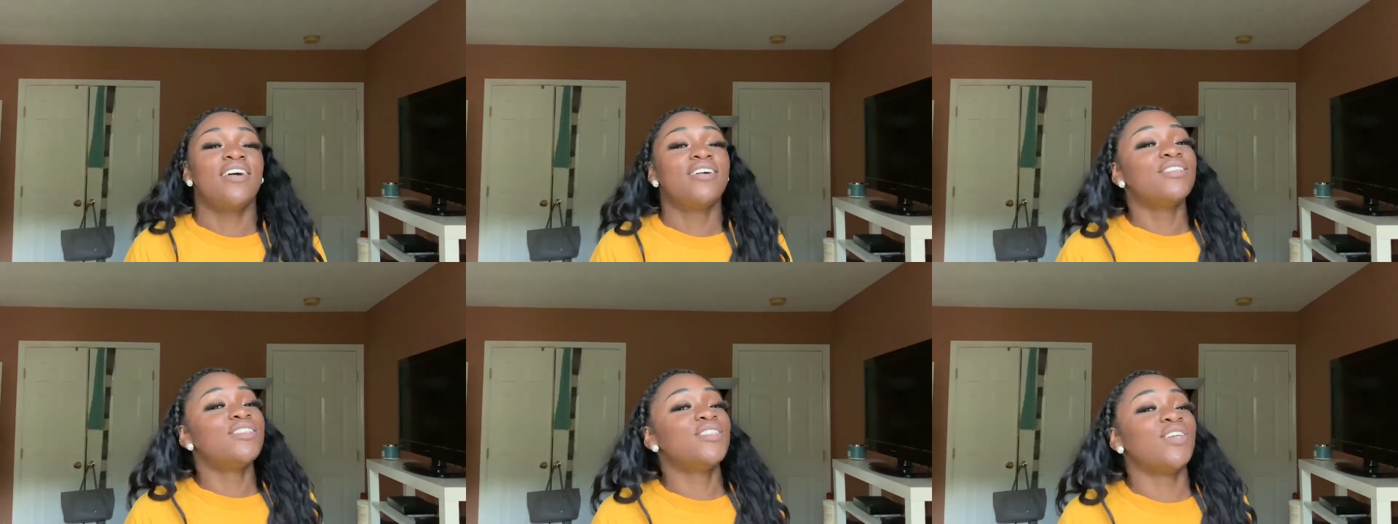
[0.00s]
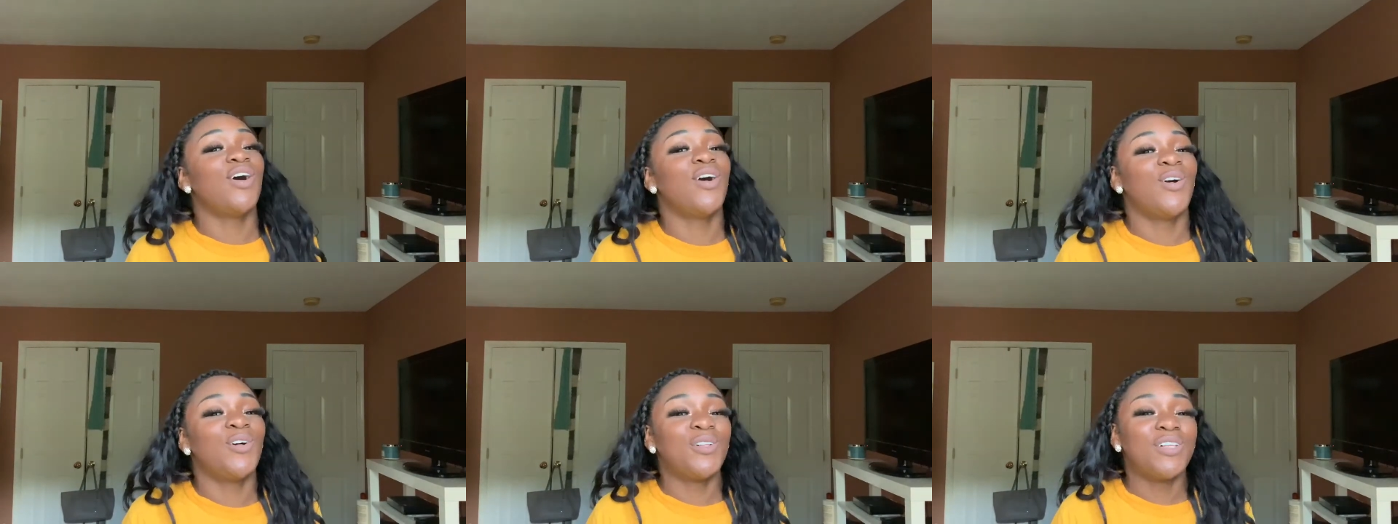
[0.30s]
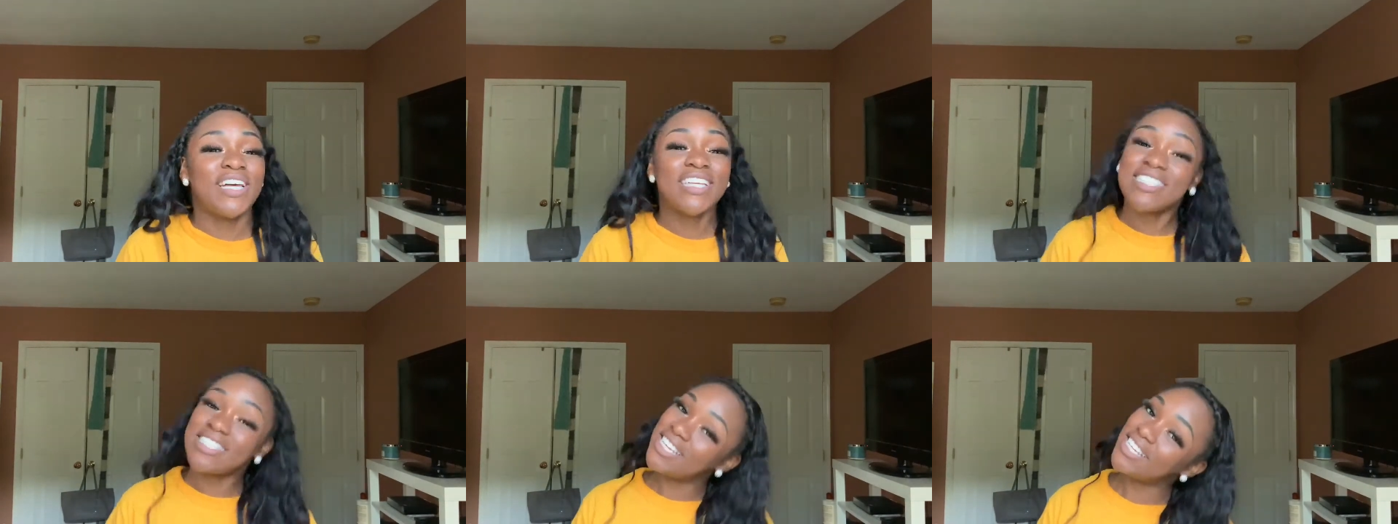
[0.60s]
So,
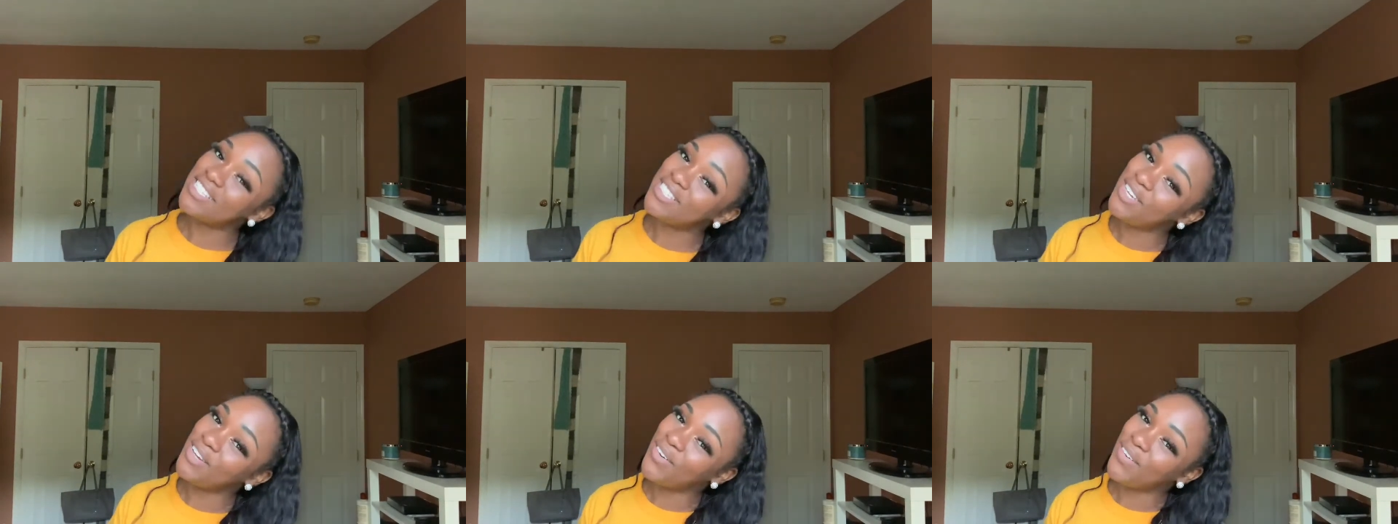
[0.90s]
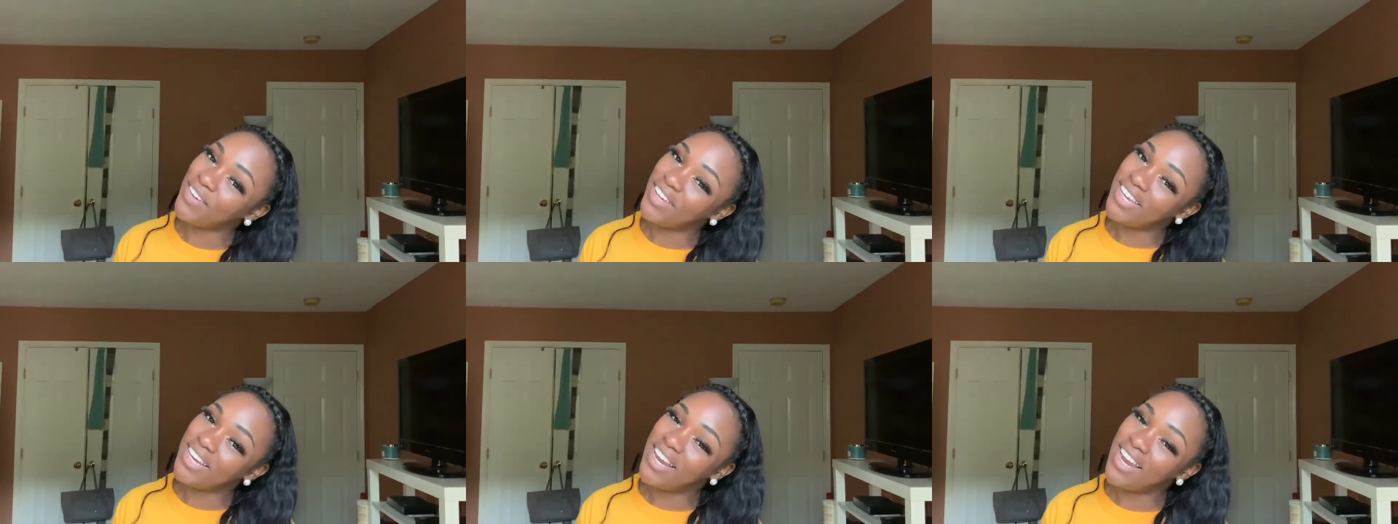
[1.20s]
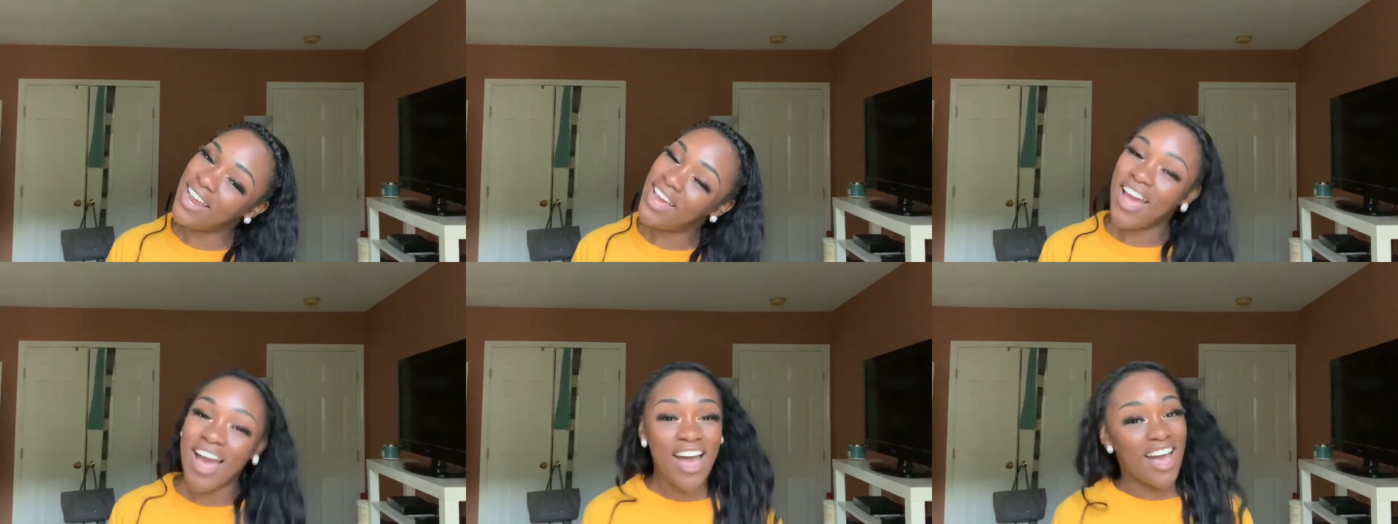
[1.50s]
let's get to it.
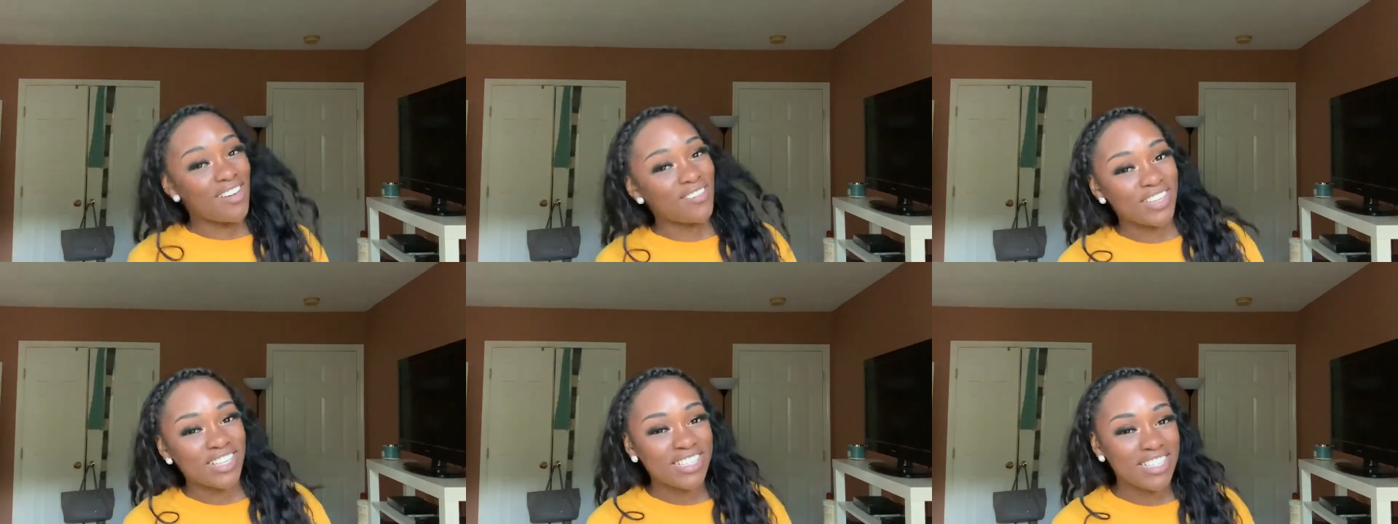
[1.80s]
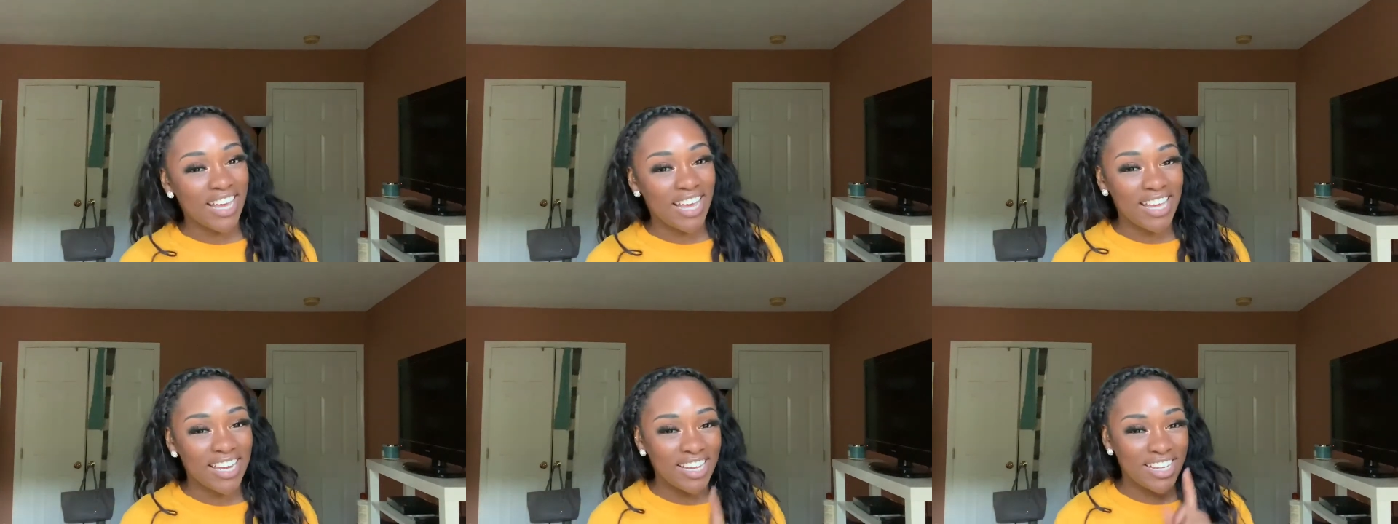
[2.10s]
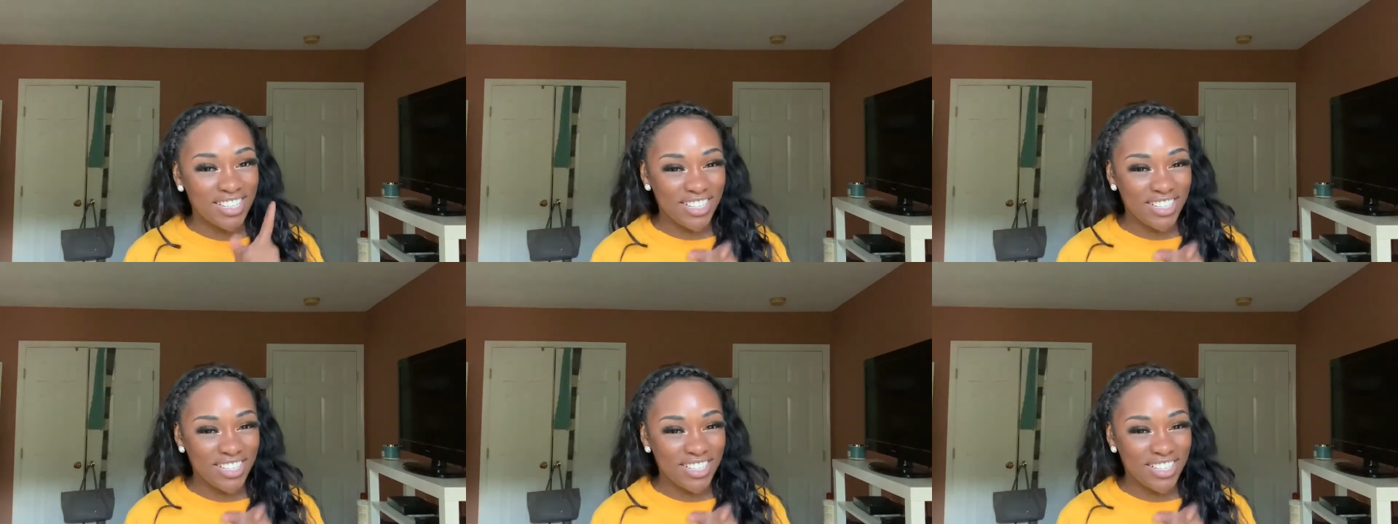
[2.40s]
I'm excited,